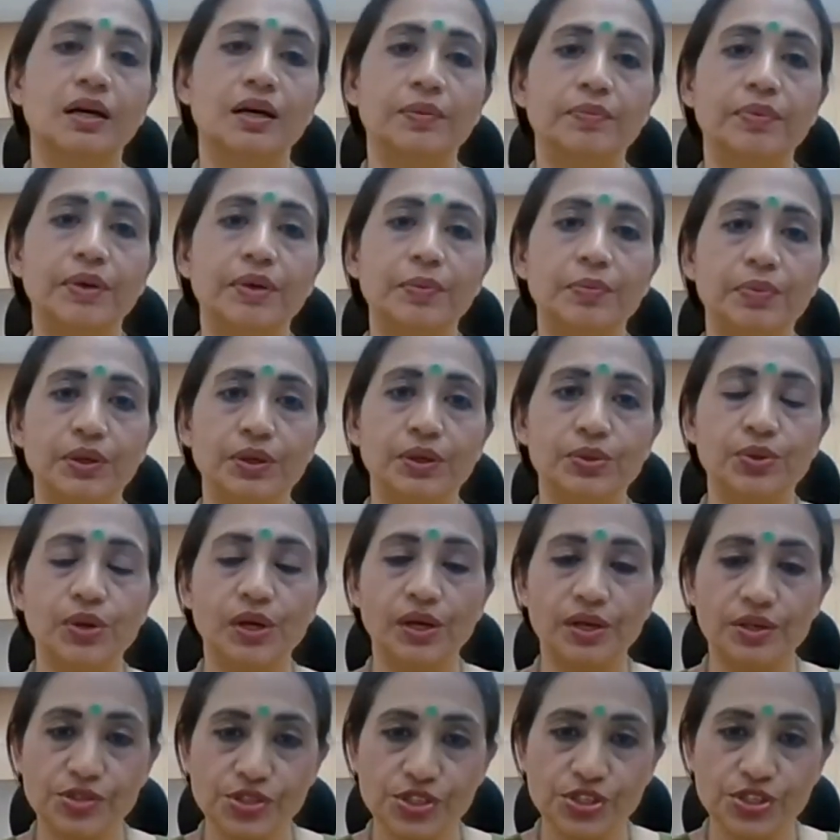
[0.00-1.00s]
people who
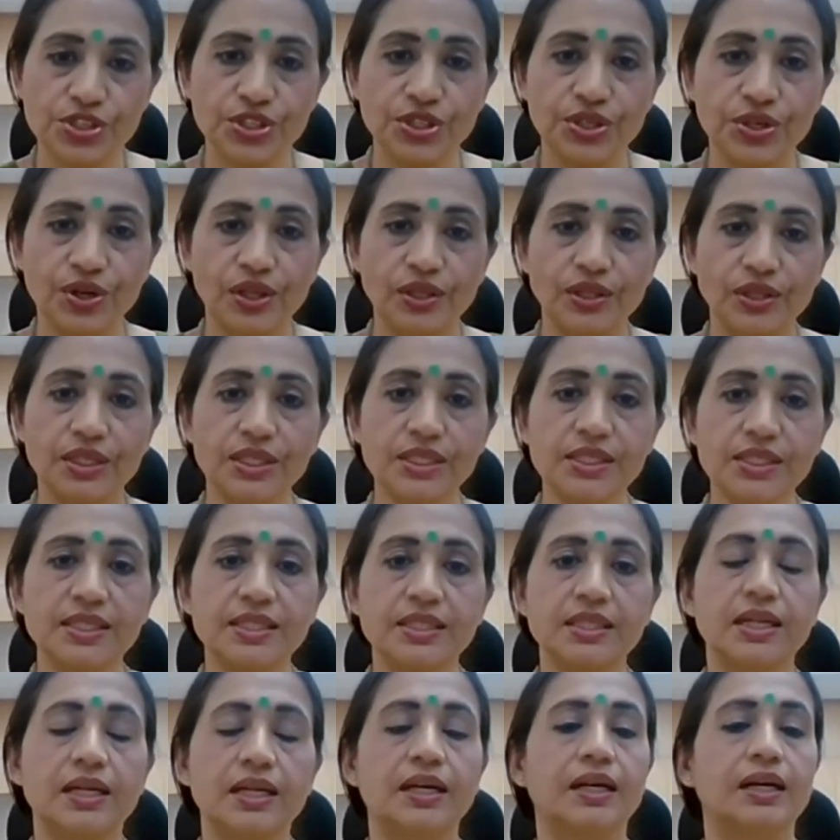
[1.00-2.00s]
are registered on
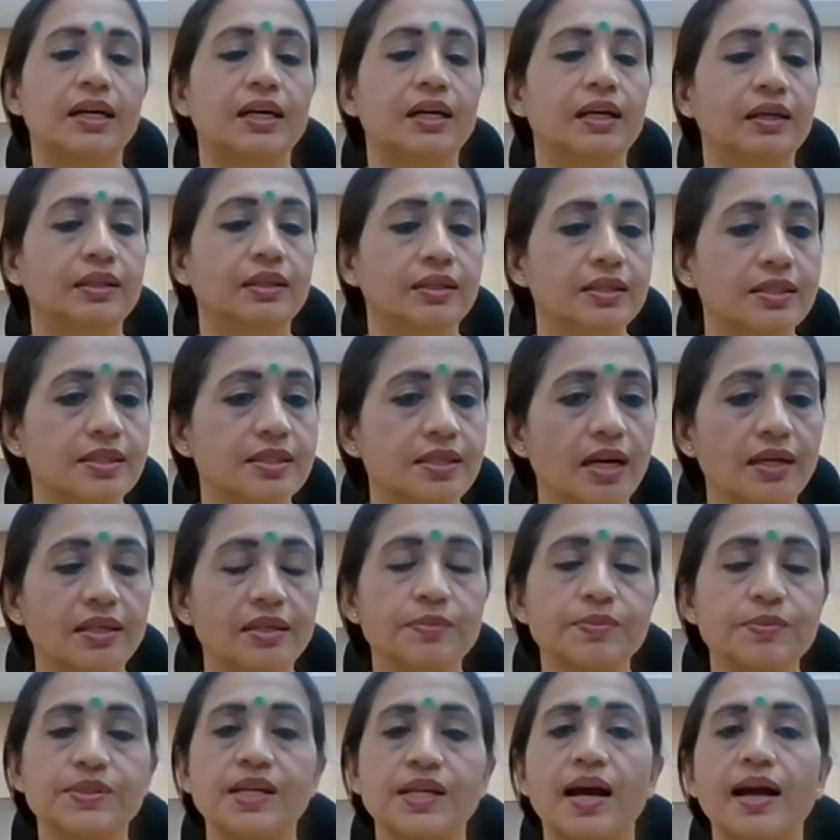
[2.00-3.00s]
this. On the
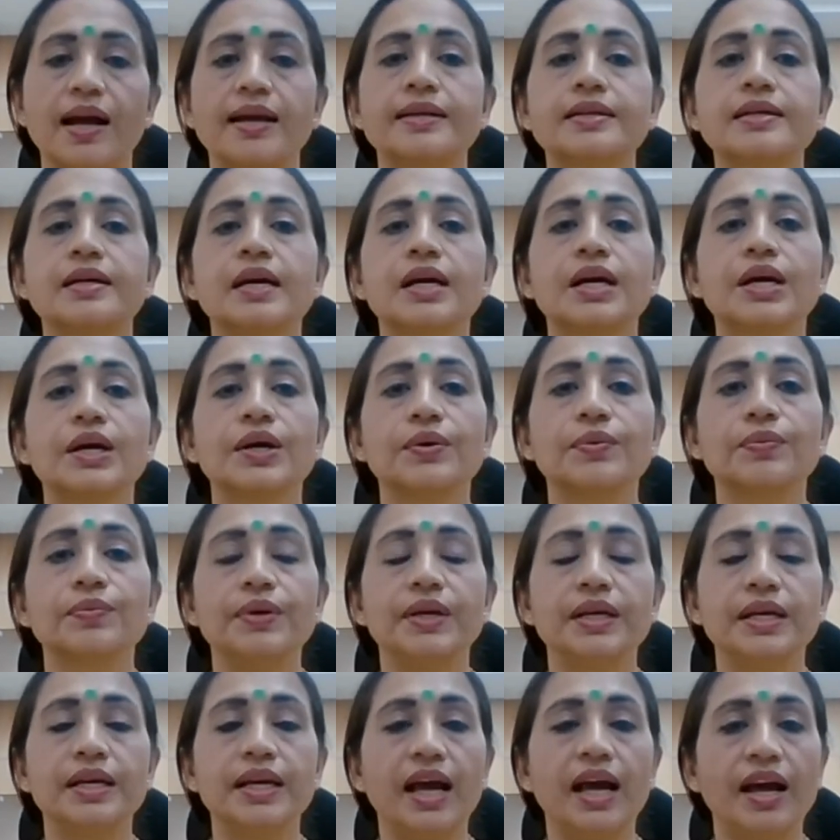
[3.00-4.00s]
startup side,
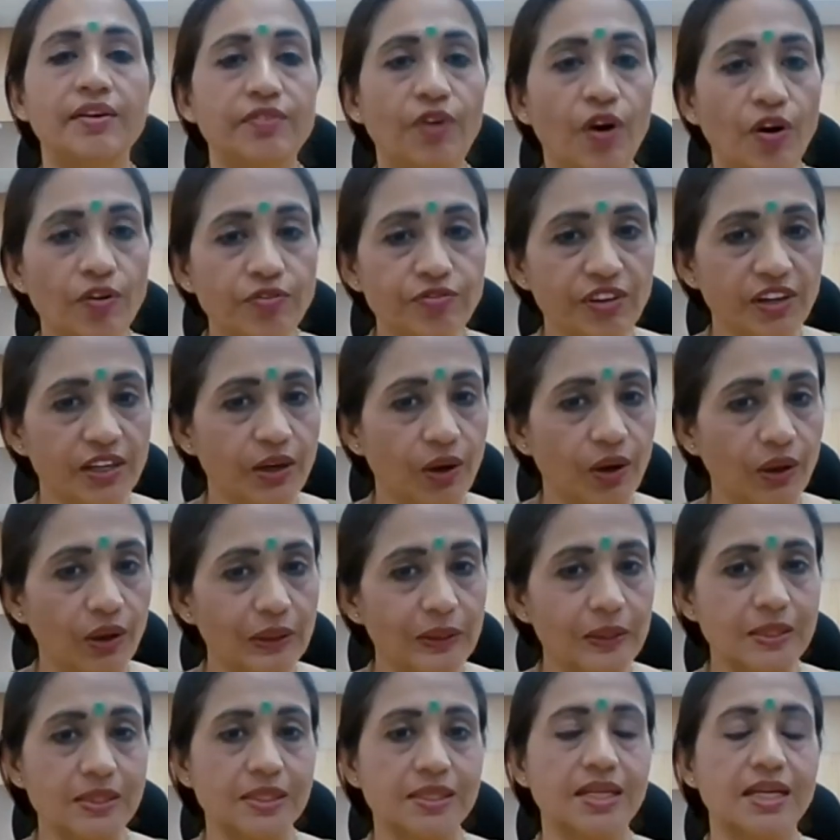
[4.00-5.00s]
we have offered all
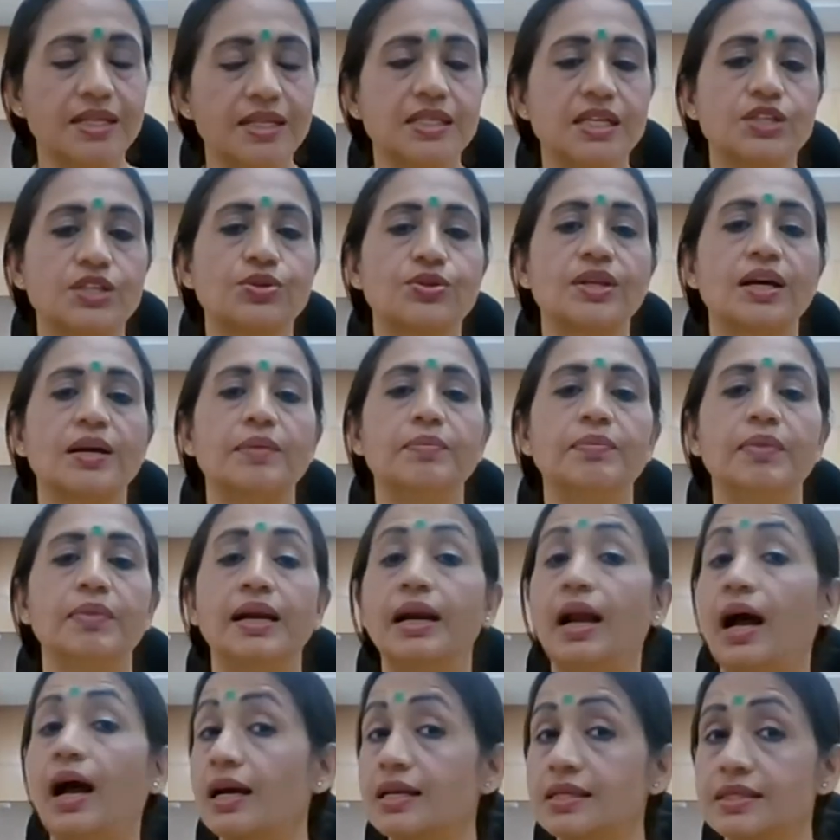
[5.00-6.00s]
this data to them
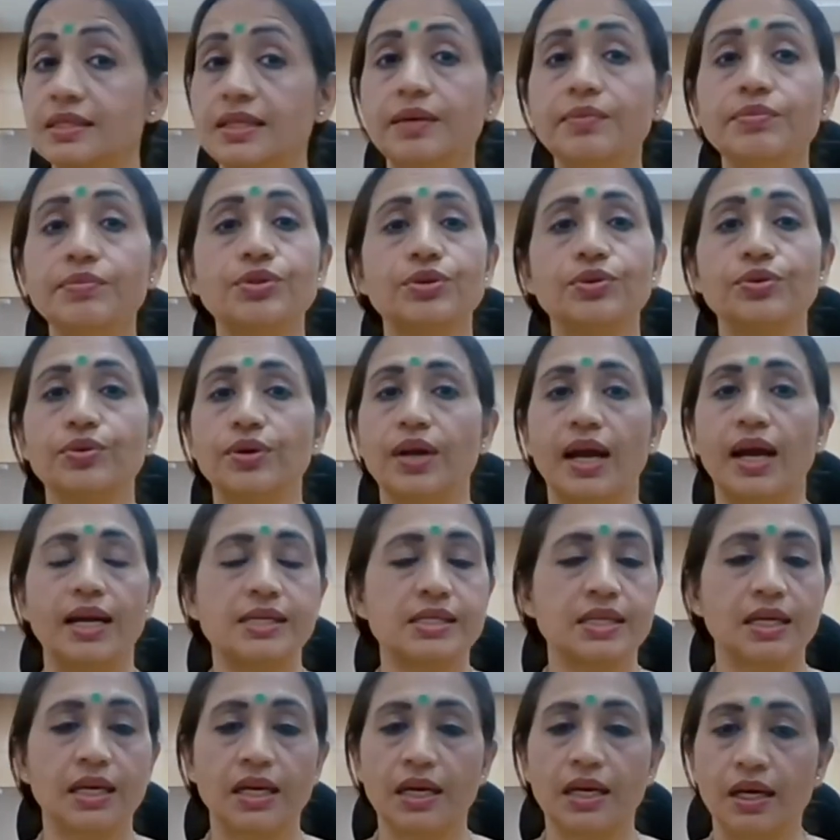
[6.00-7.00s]
and asked them to look
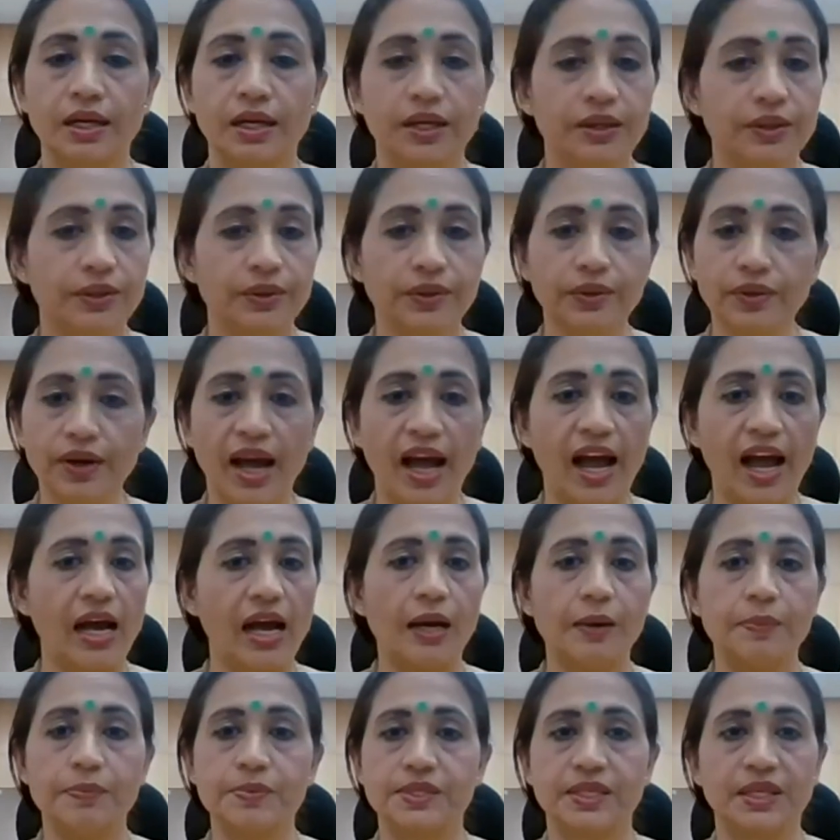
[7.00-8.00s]
at, you know,
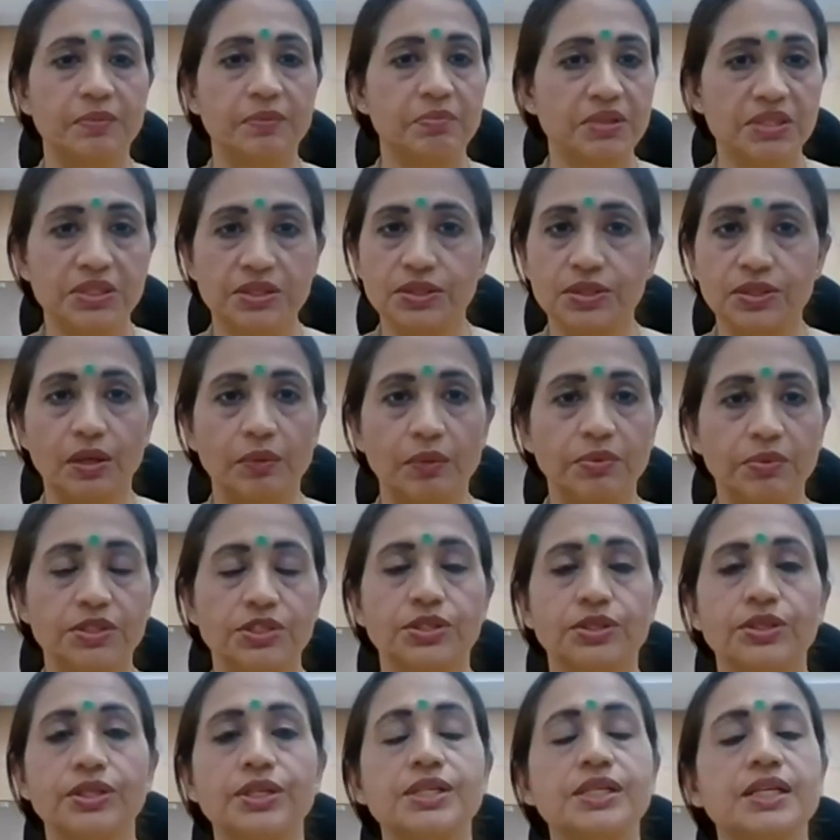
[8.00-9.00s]
apps and business
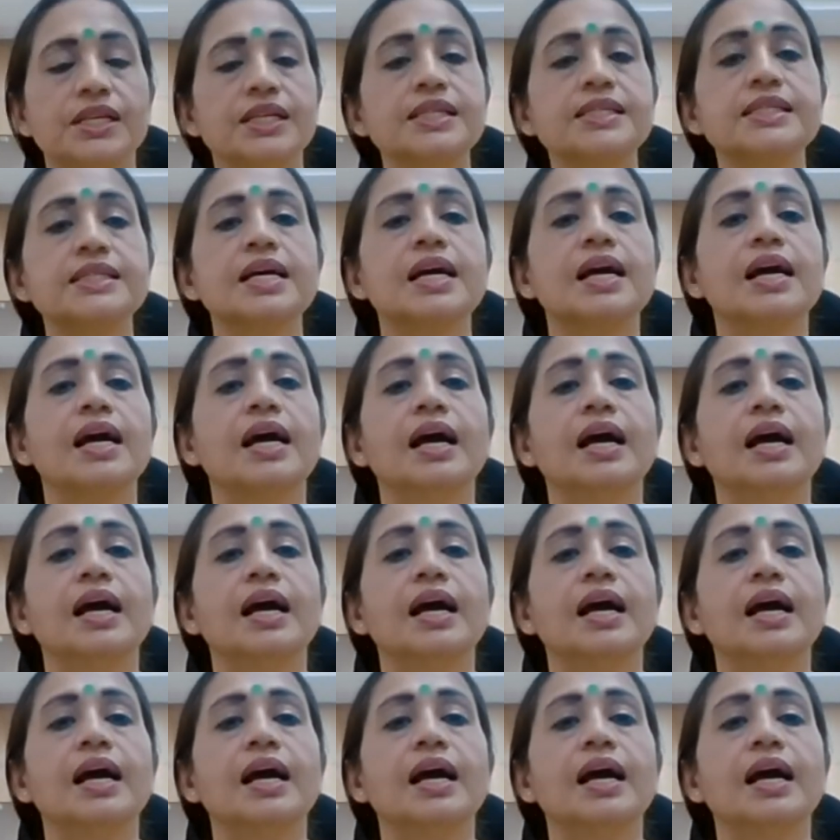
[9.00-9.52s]
opportunities.